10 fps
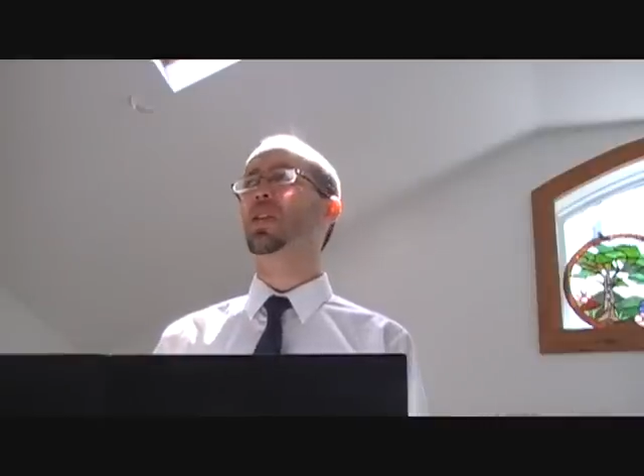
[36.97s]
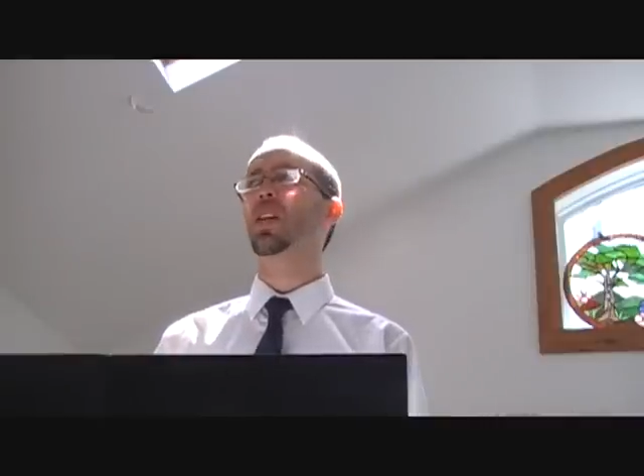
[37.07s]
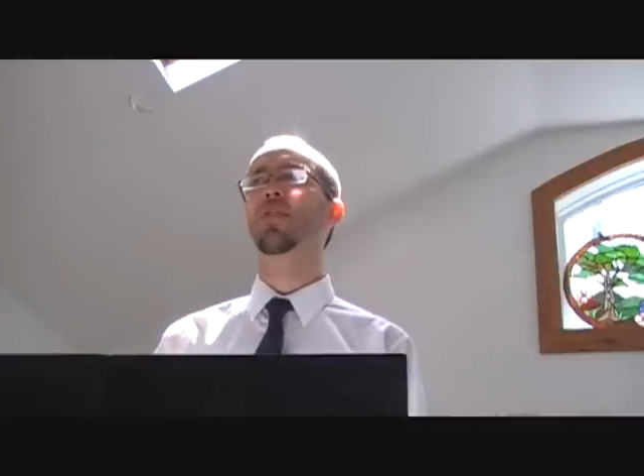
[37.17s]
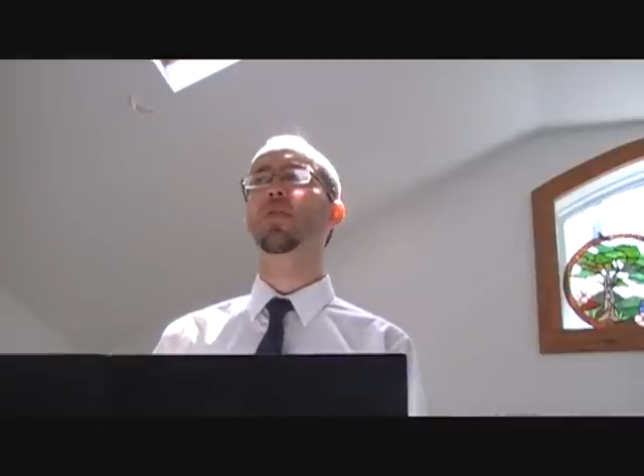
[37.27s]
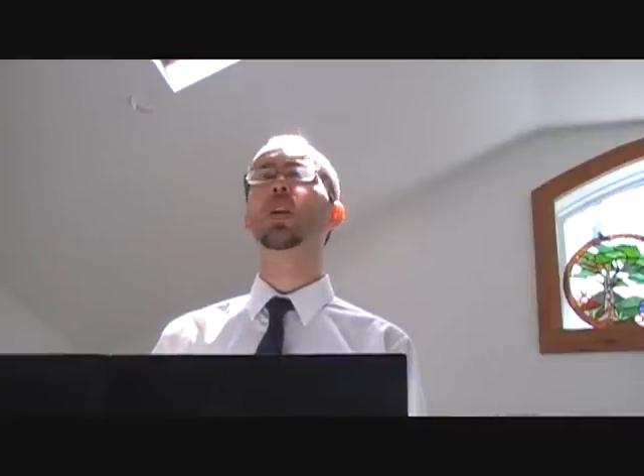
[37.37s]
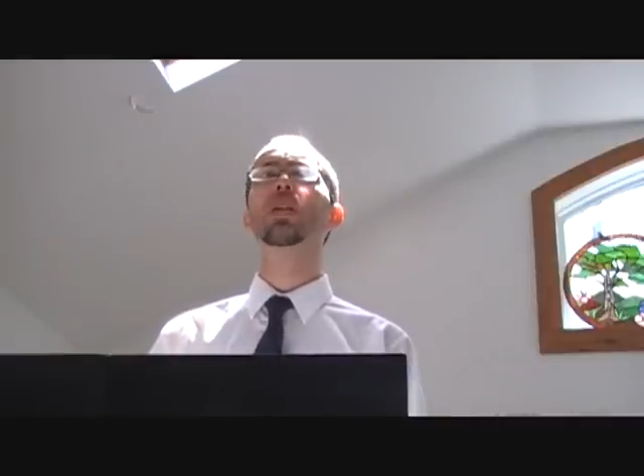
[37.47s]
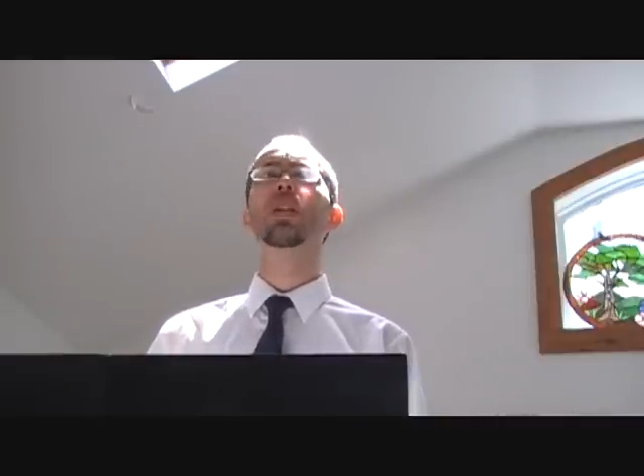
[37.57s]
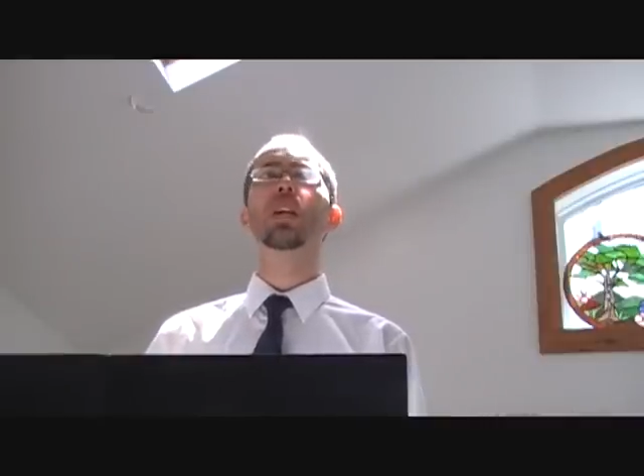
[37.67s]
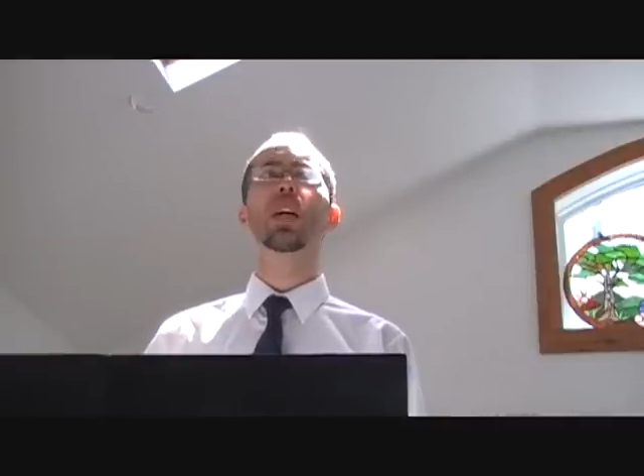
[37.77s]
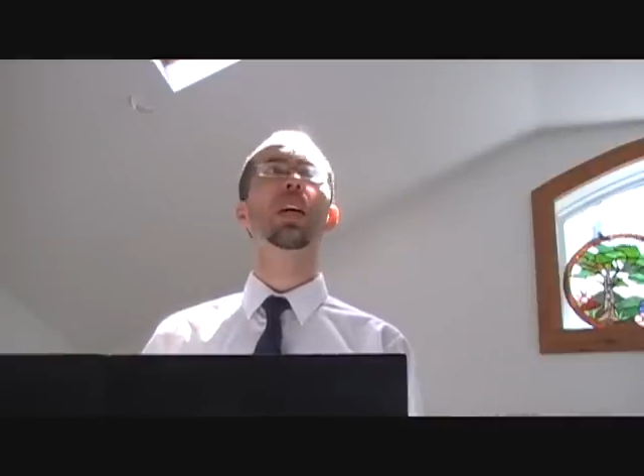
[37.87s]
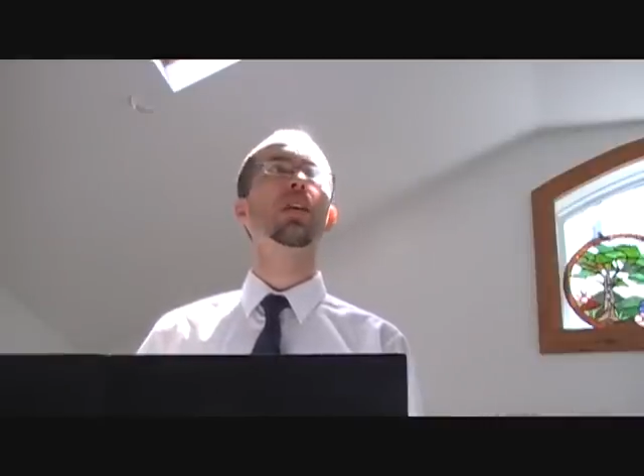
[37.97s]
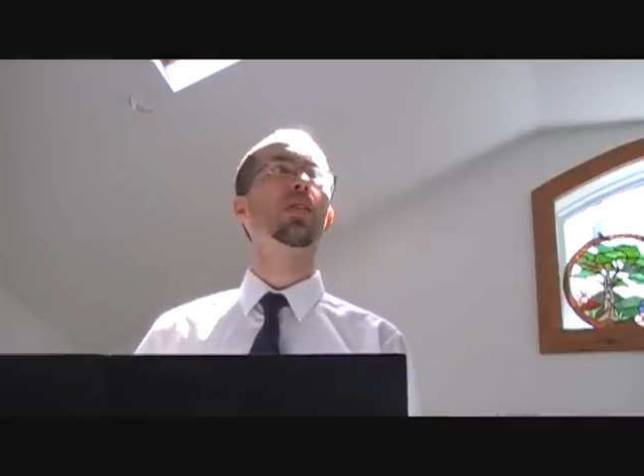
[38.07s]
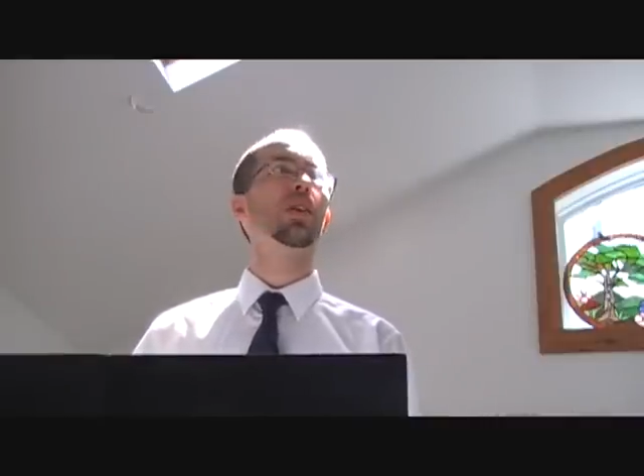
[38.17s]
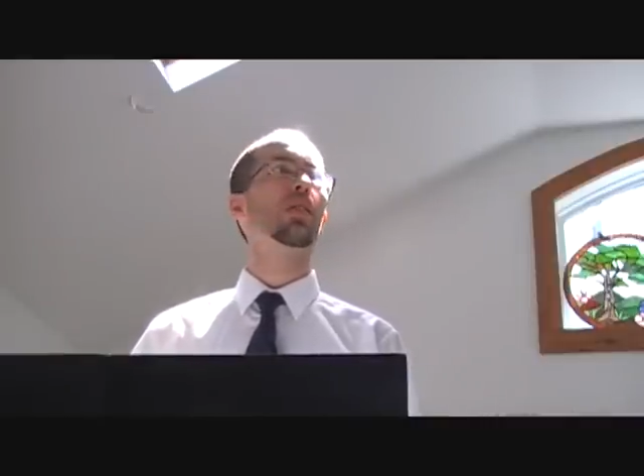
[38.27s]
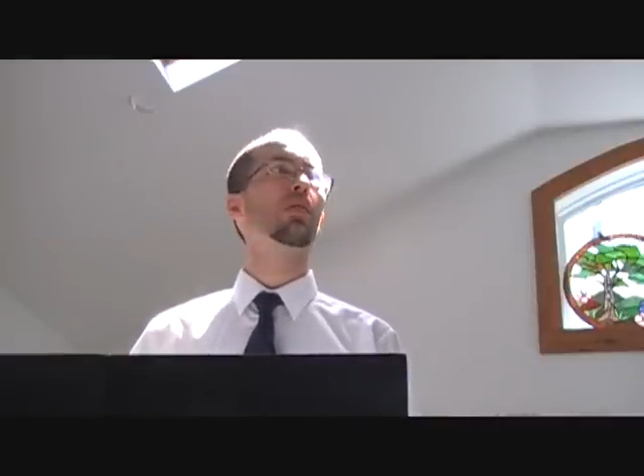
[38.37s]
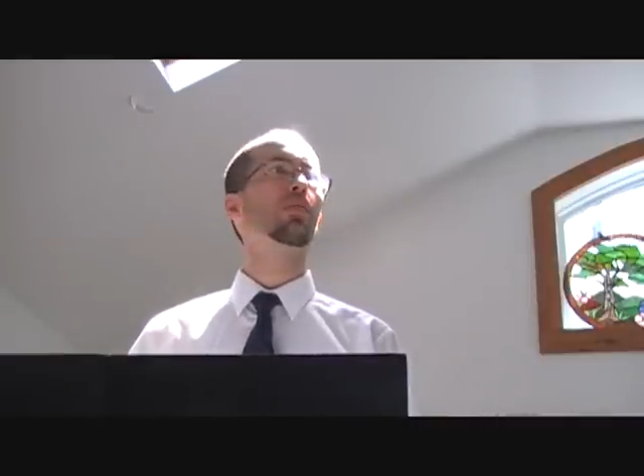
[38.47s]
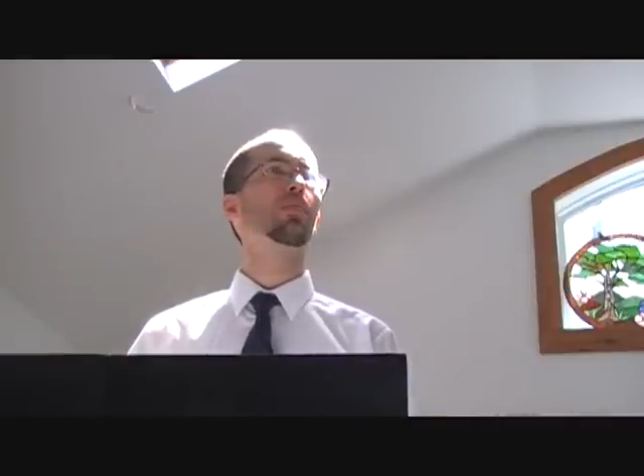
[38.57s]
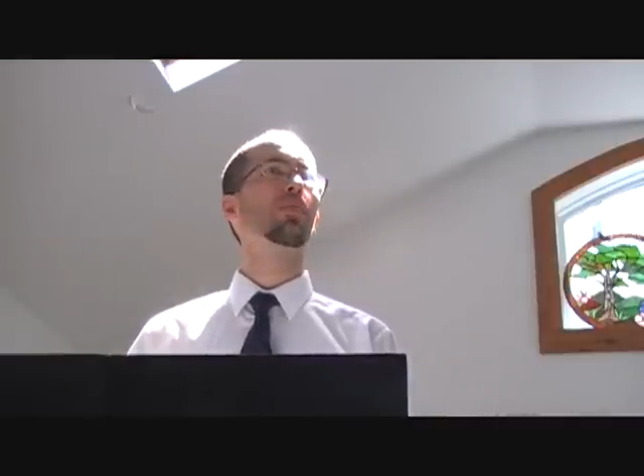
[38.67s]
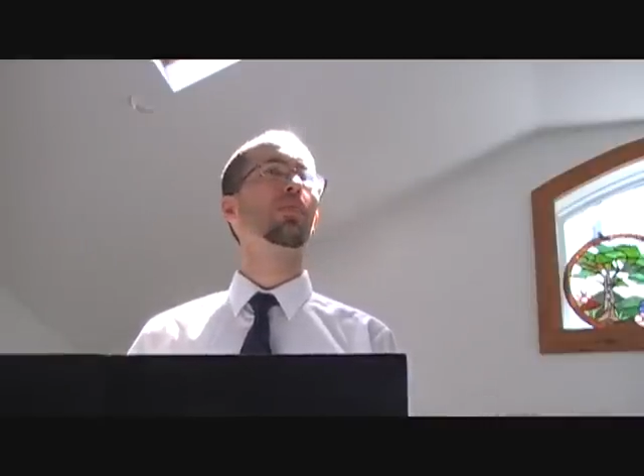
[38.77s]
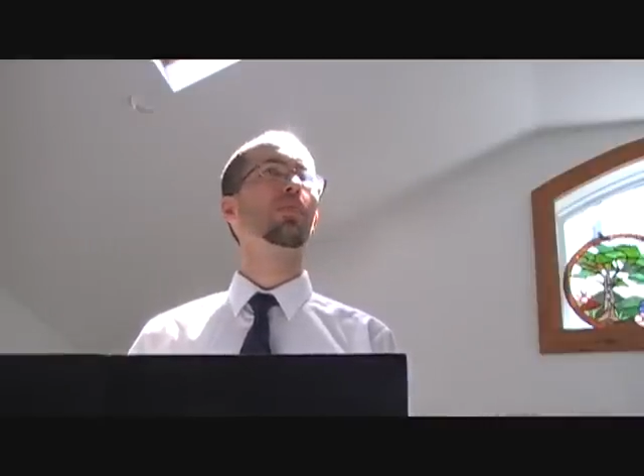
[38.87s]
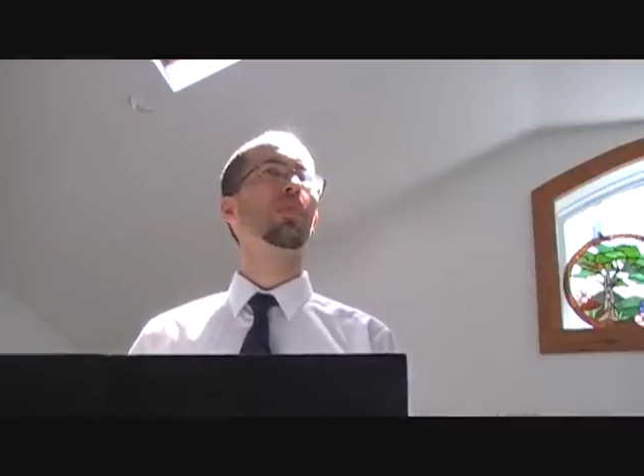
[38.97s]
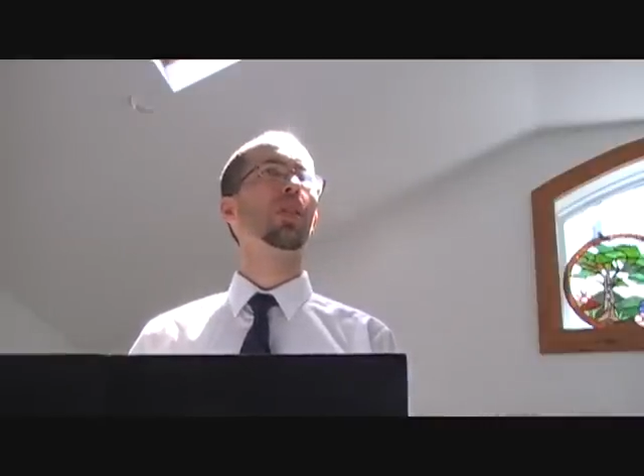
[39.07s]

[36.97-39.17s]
suffering uh -uh, either. No, you know it.